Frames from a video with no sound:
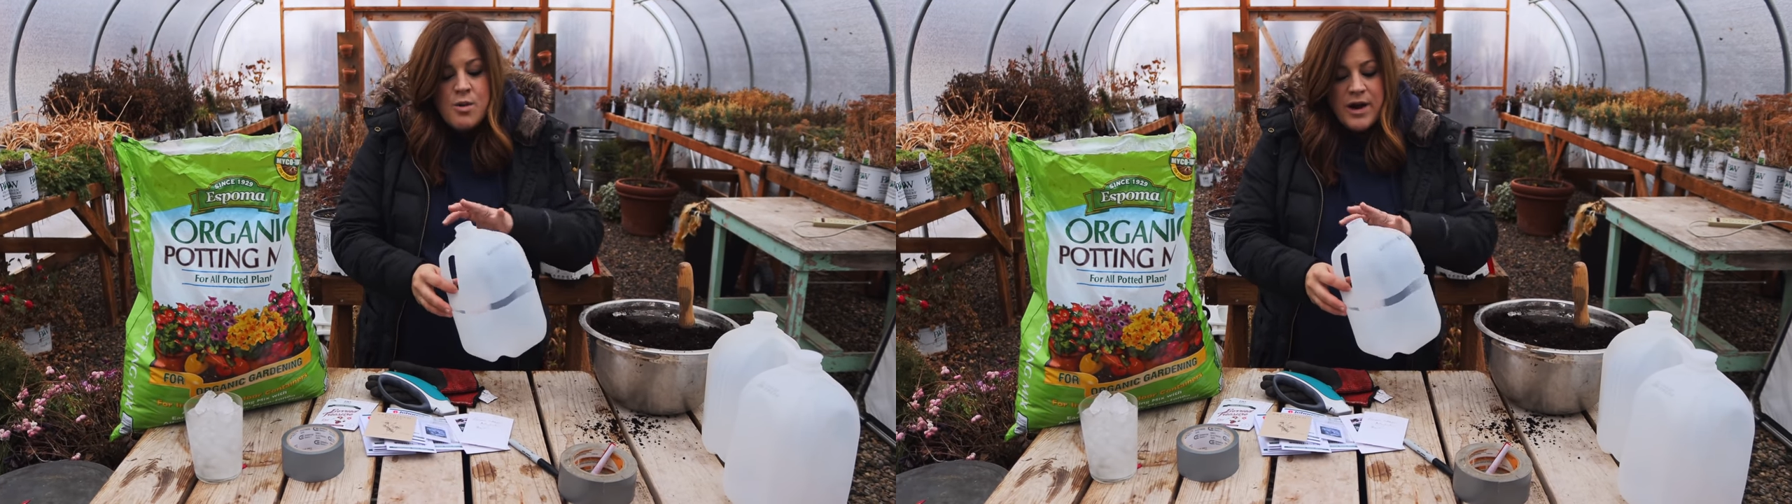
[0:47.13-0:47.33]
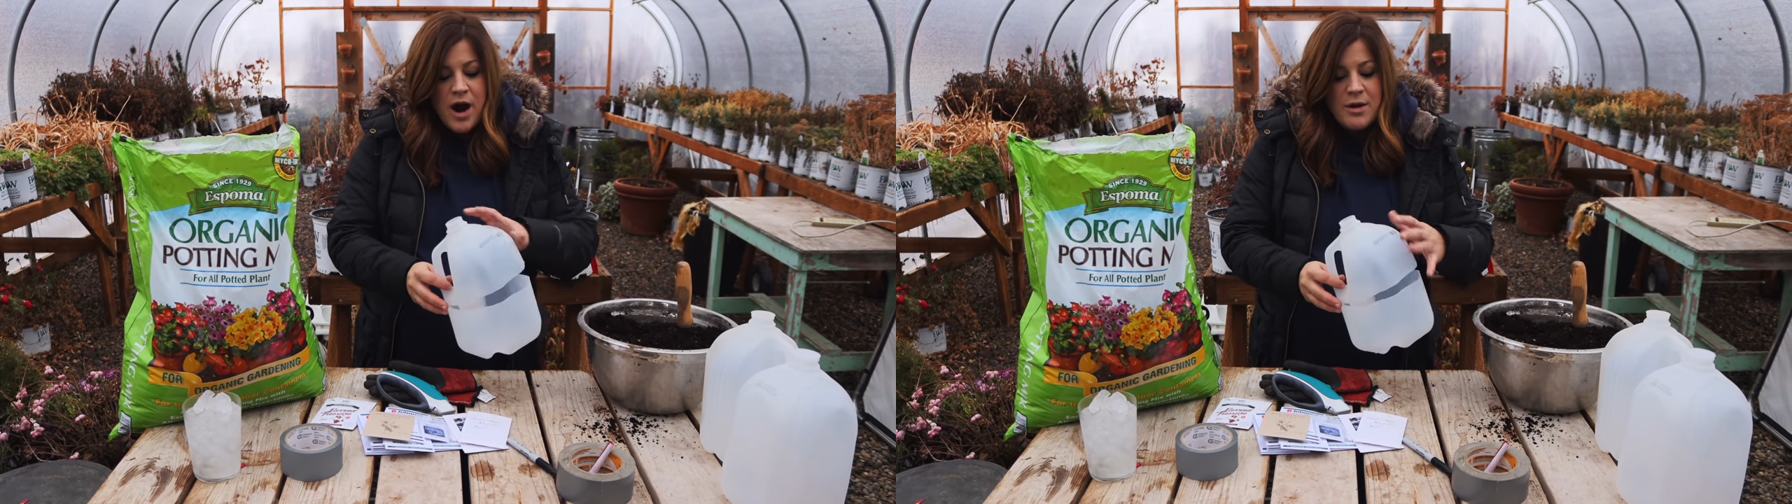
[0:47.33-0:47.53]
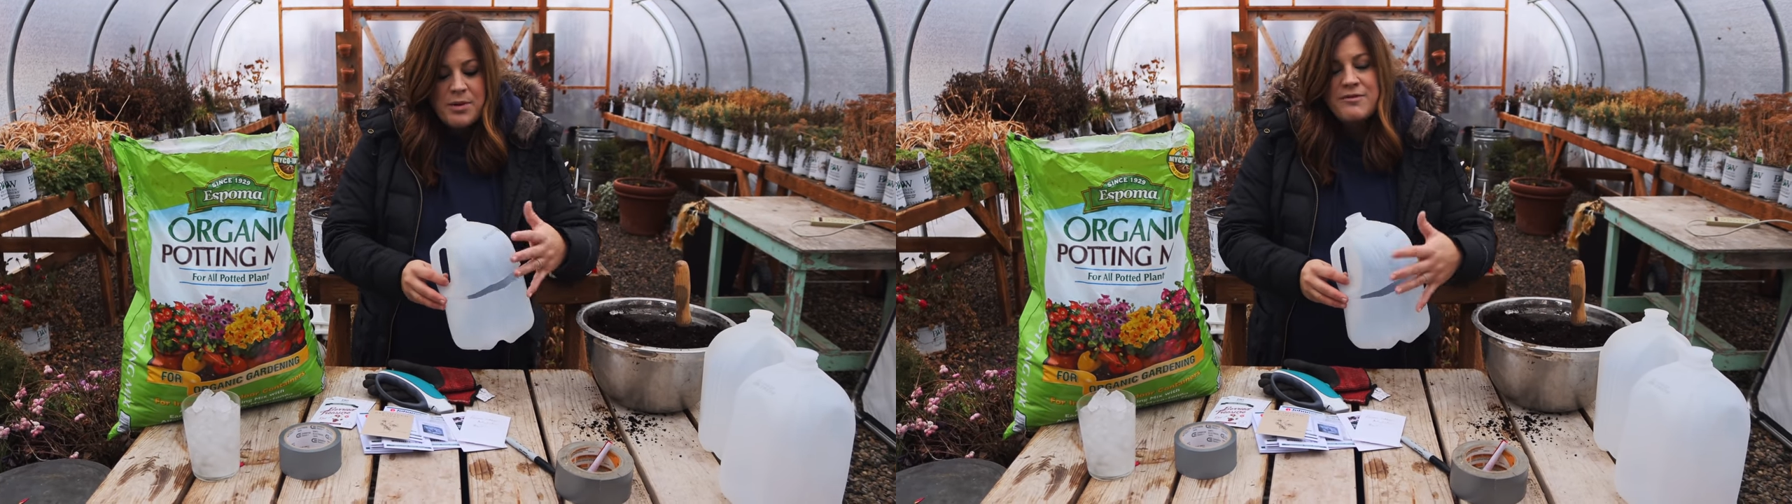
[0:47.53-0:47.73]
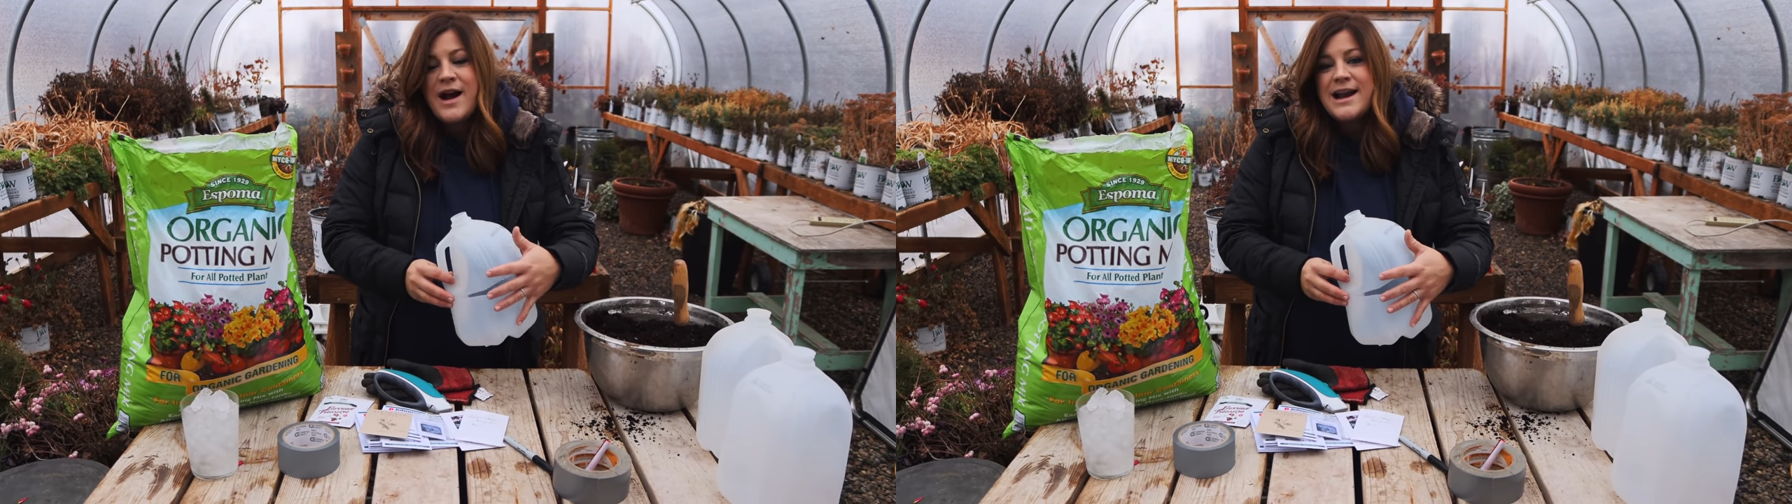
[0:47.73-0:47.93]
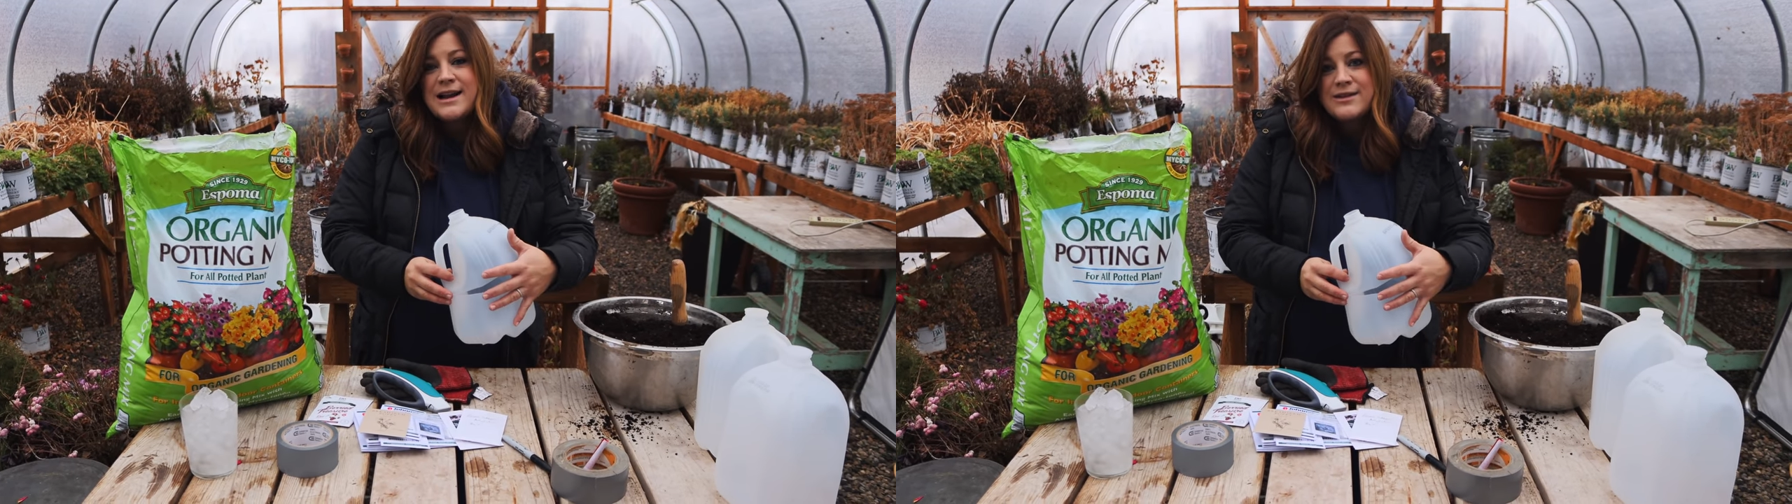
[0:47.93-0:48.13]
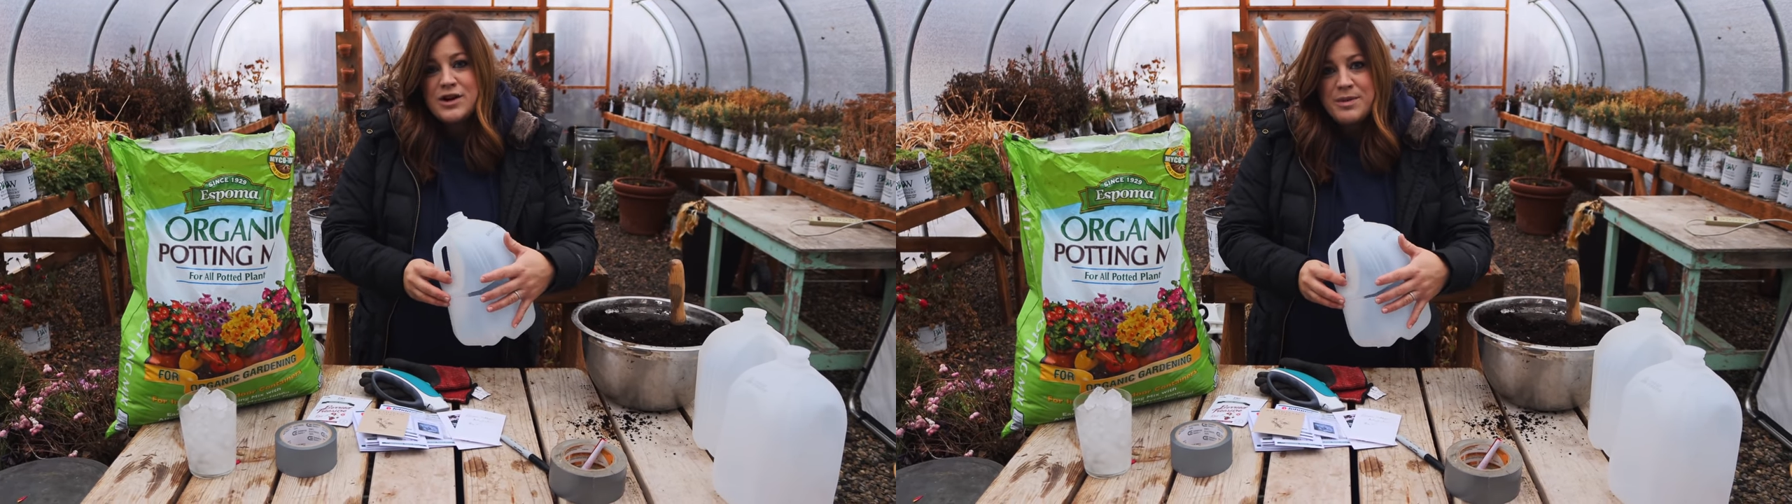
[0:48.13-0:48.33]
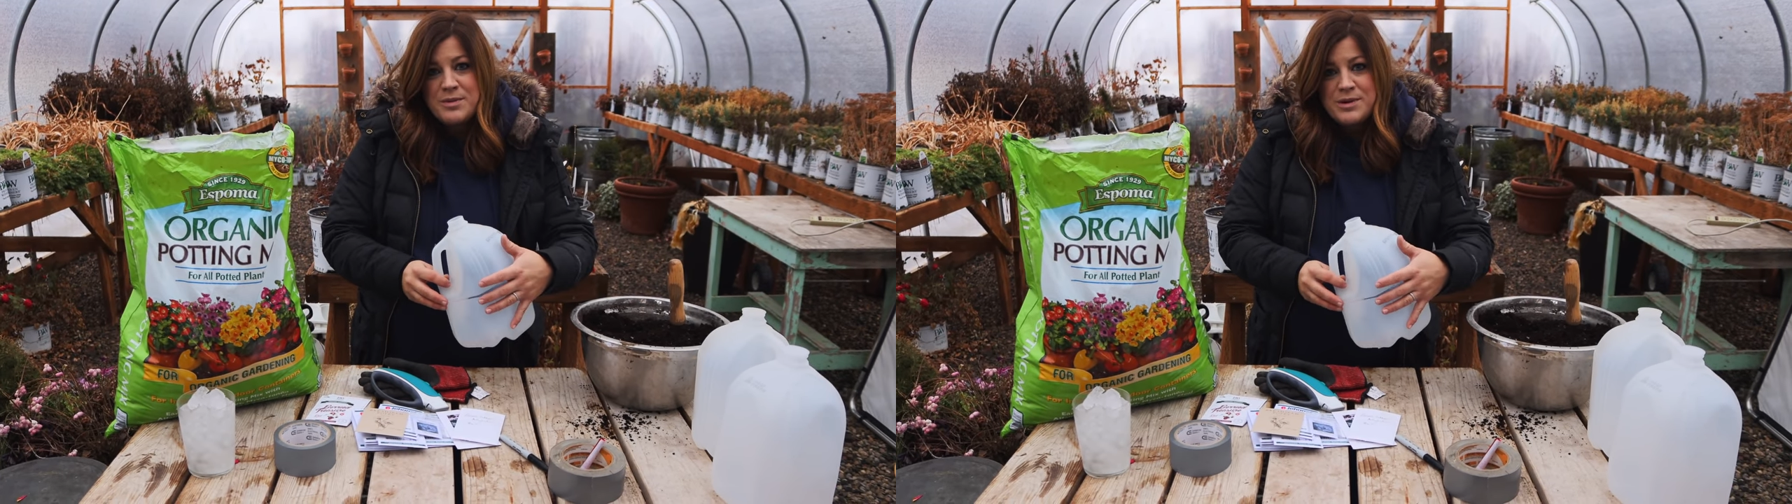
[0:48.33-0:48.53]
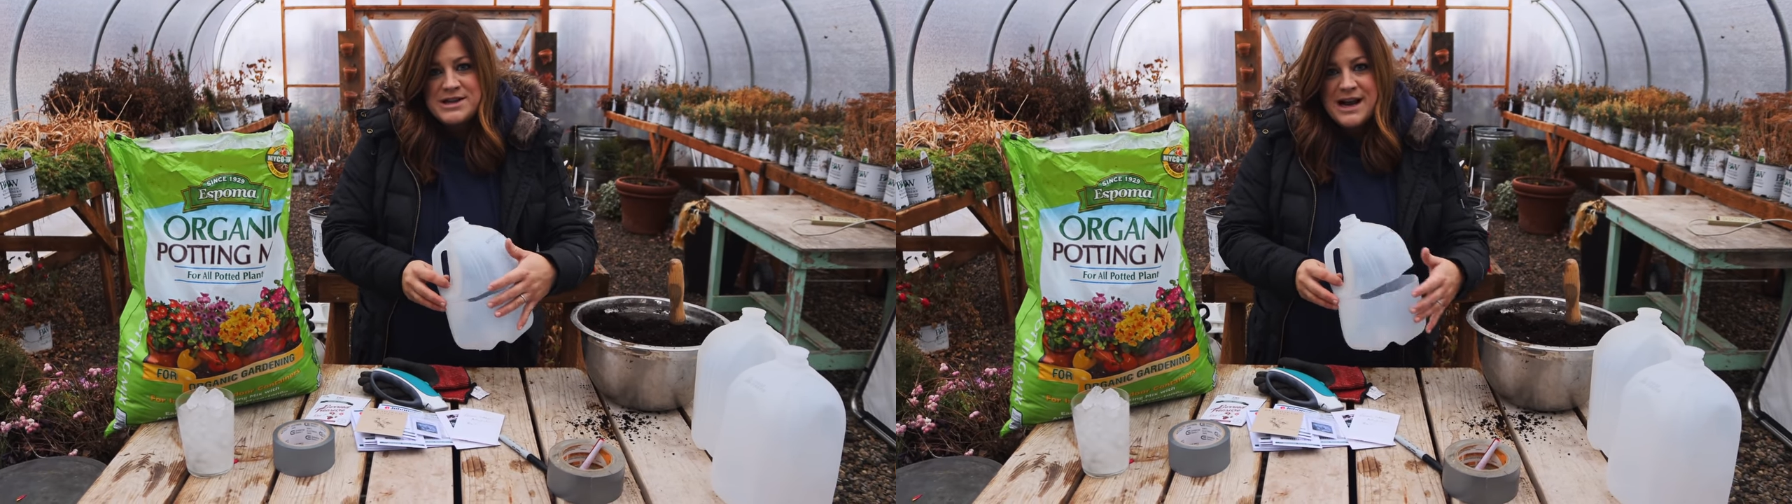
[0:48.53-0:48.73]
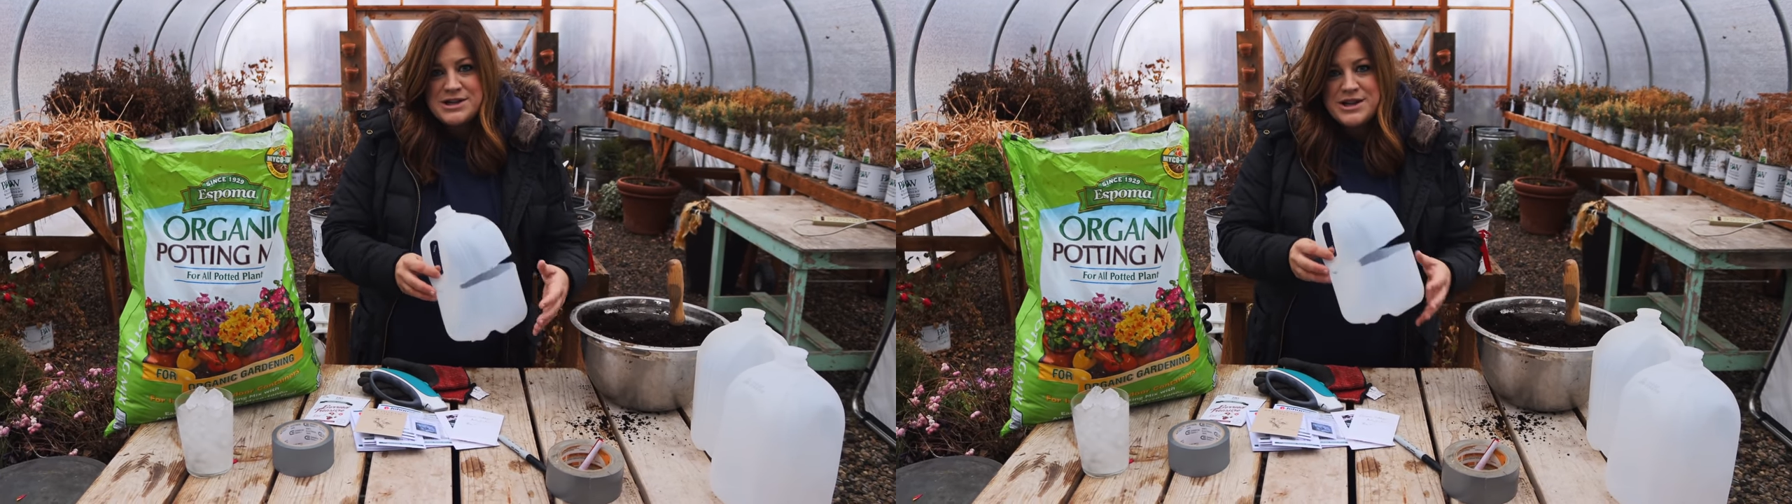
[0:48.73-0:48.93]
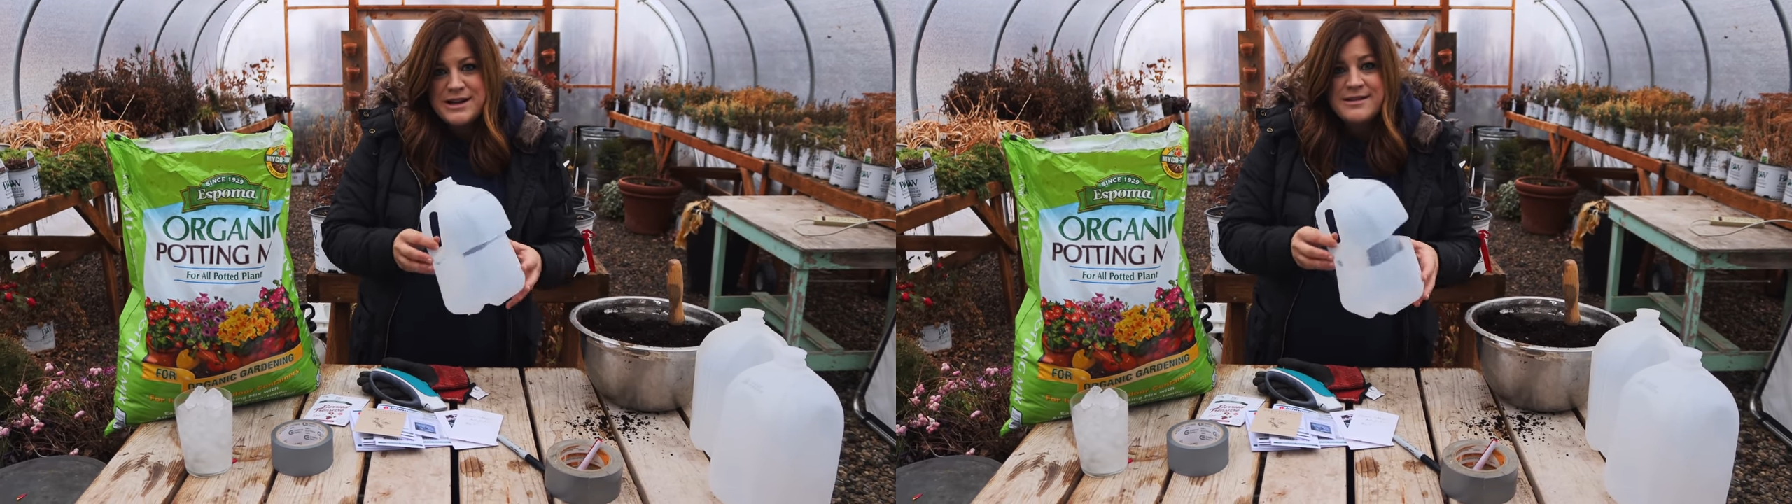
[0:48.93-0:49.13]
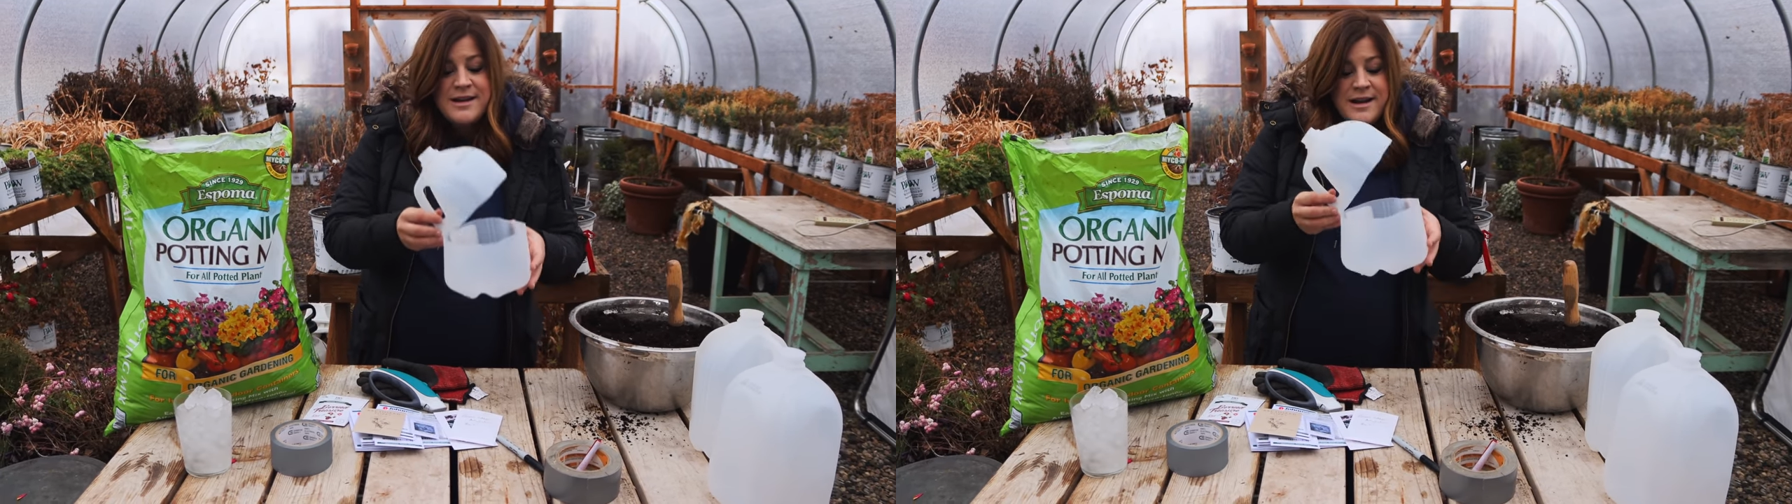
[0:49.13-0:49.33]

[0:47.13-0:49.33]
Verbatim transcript: We are providing a little bit of protection